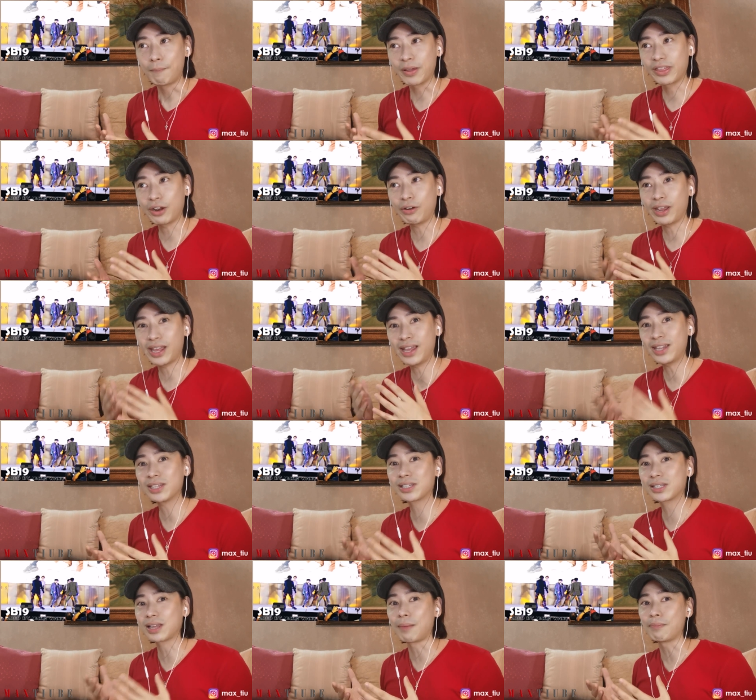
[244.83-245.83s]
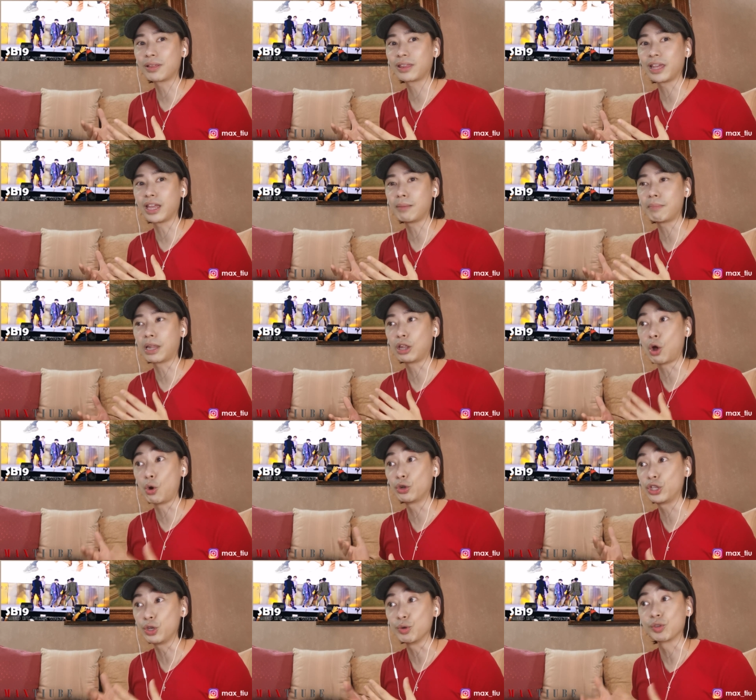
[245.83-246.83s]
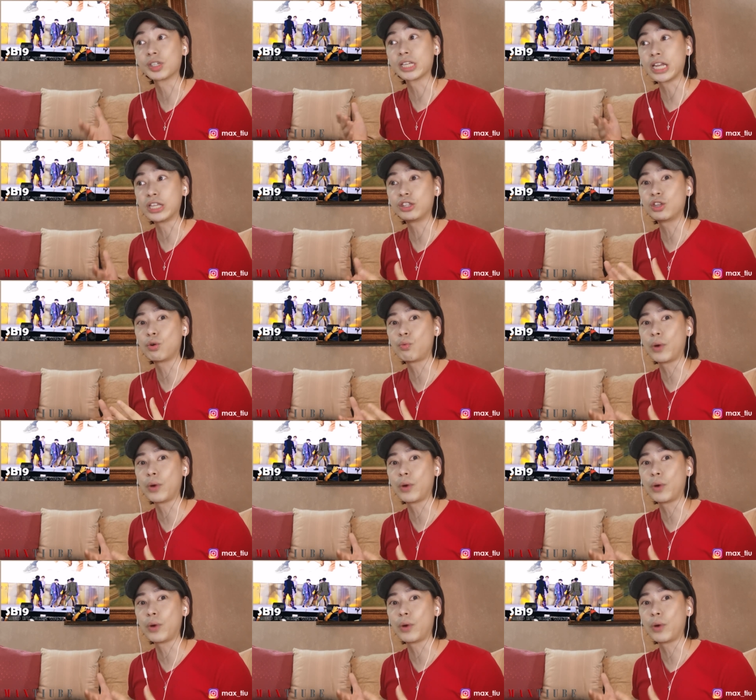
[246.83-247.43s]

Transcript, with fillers: but there is something melodious in